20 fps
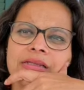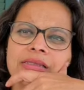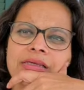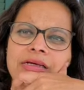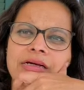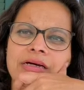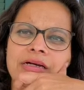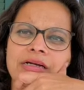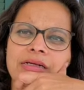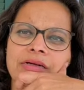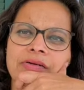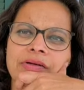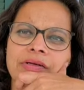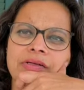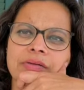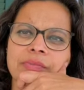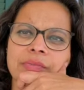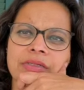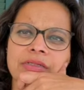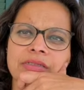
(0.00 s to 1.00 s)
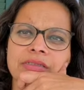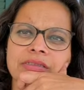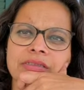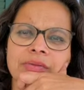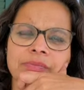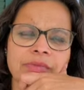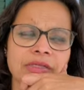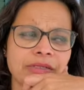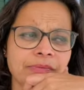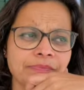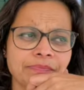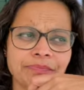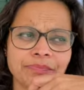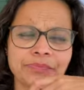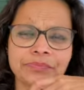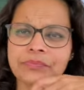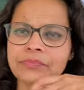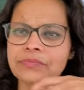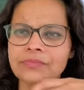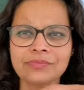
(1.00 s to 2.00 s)
gardener recommended something
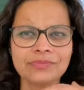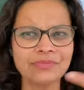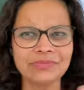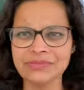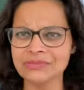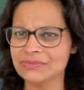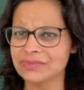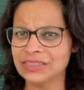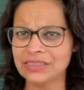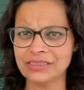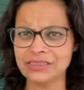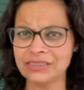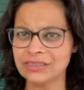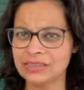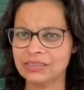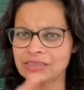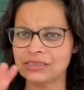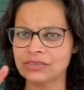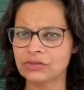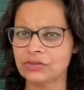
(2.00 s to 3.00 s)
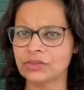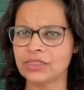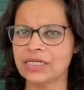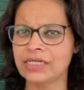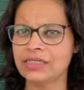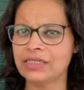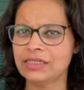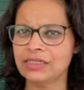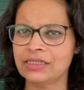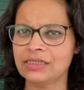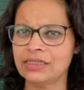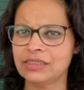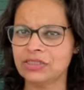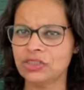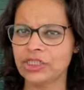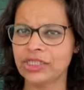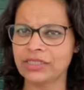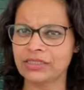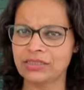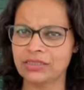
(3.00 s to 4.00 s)
that he said is organic, and I
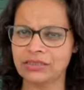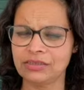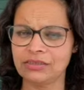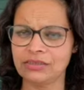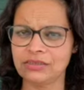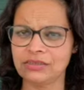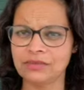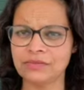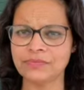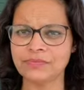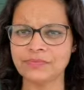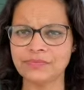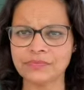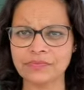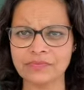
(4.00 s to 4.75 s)
checked the